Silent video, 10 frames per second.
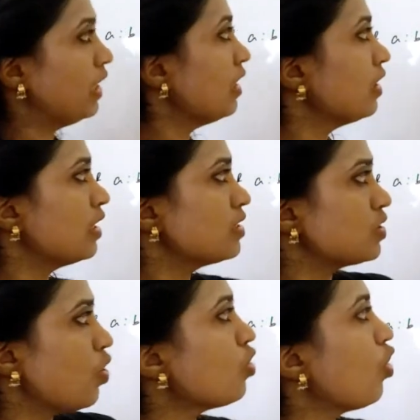Here there is
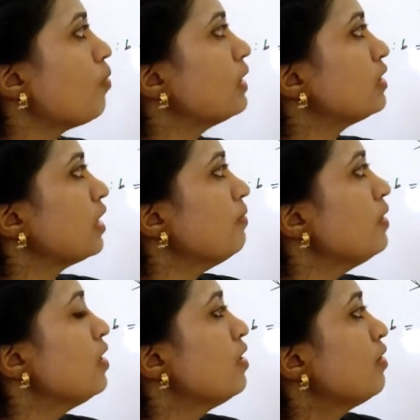no common
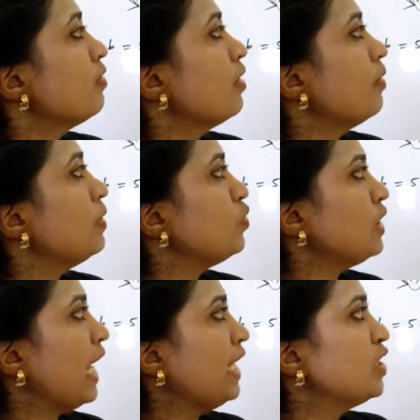term
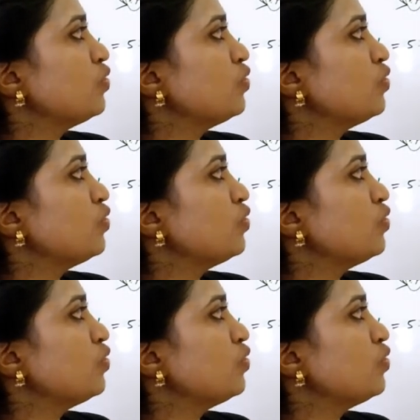between 8,